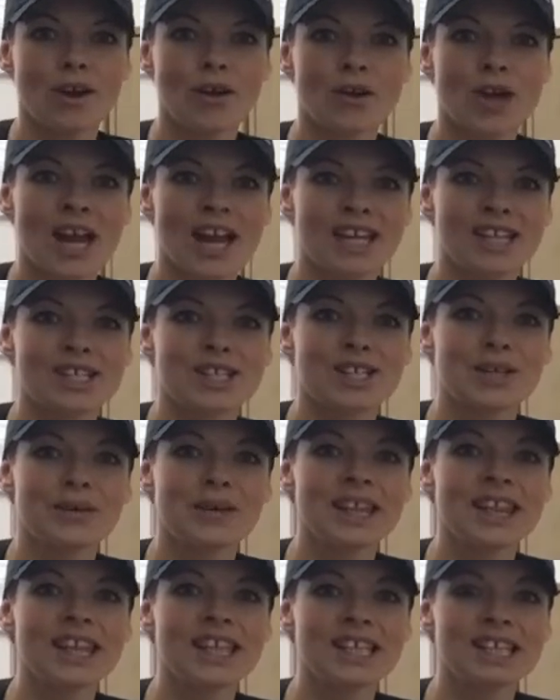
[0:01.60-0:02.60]
Okay, so
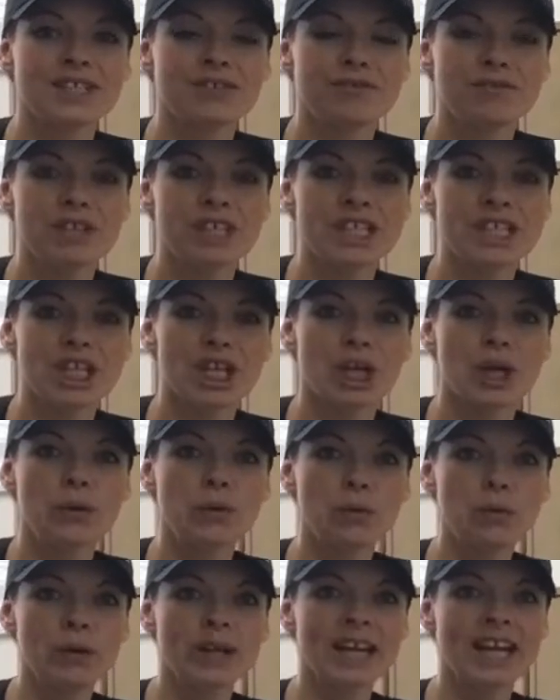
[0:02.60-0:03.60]
in this
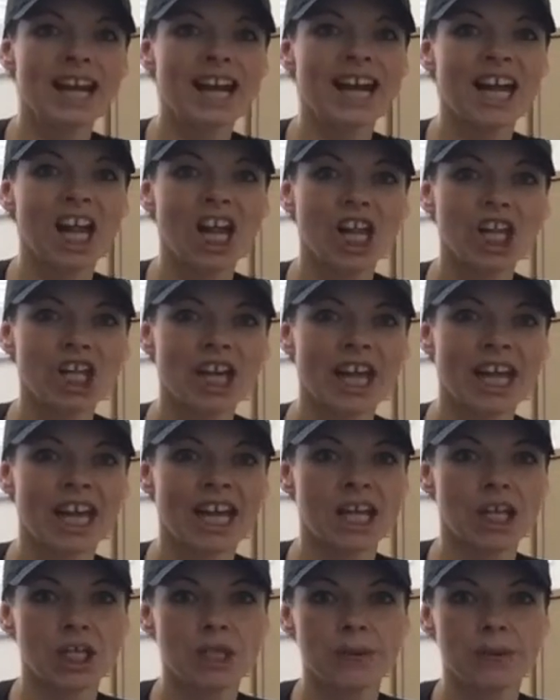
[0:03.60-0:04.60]
video we are looking
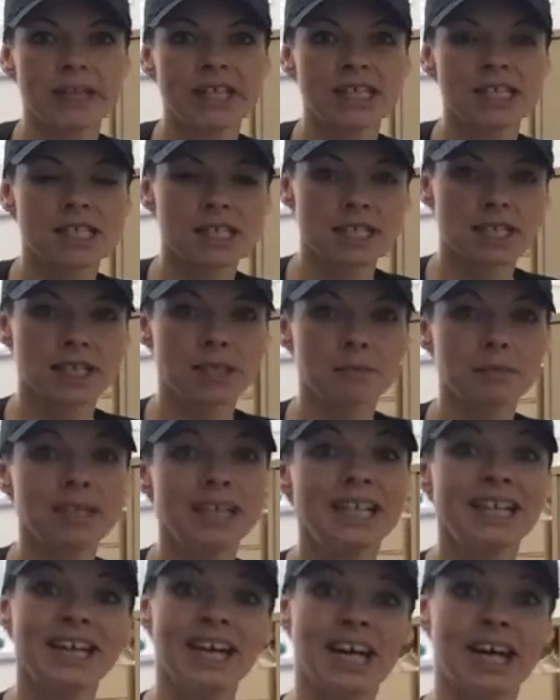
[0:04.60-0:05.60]
at doing some
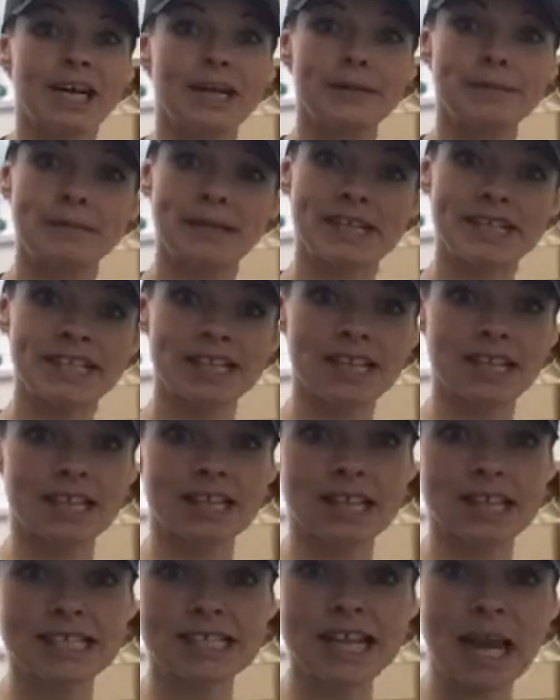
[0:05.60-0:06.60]

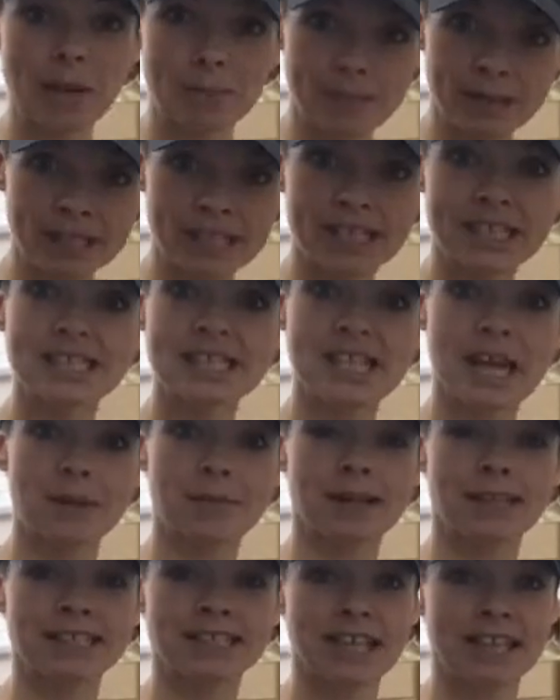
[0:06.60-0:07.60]
scapular
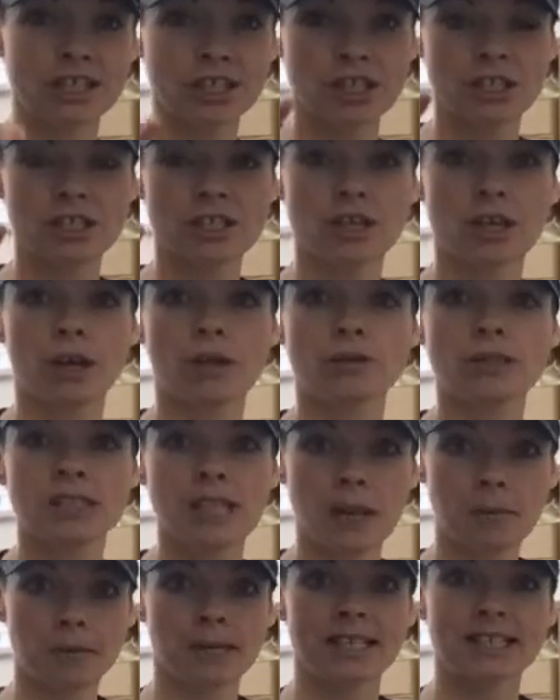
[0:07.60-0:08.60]
stabilisation, so
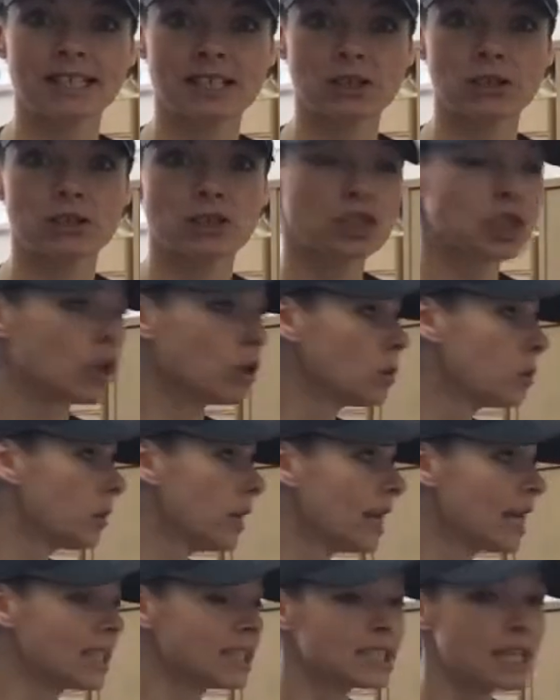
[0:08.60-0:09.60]
stabilising your shoulder
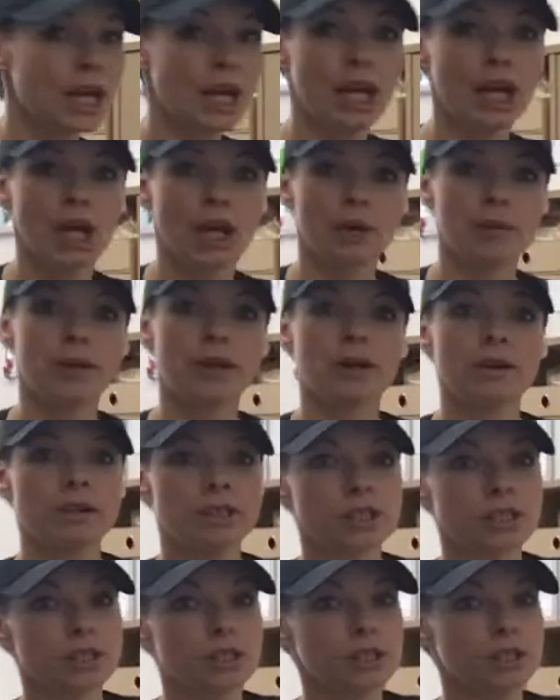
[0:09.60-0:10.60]
blades. We're
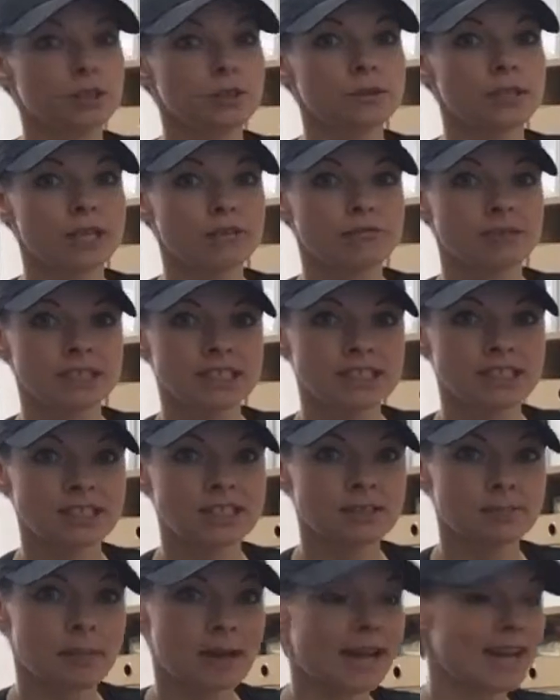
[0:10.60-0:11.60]
going to use a
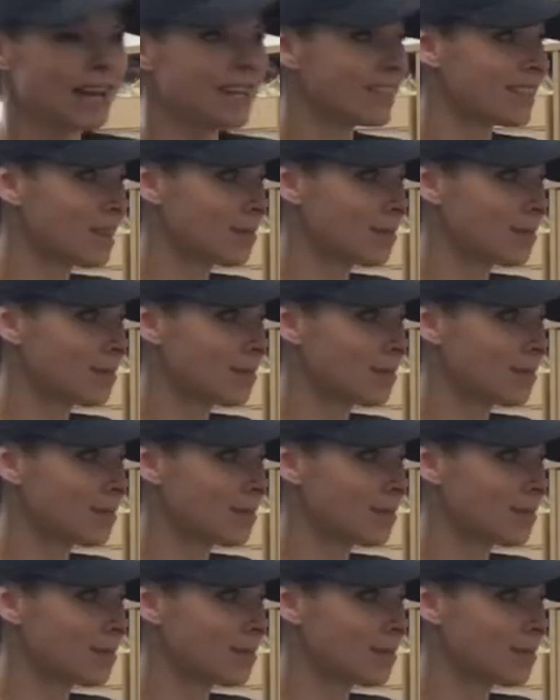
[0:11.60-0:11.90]
resistance band.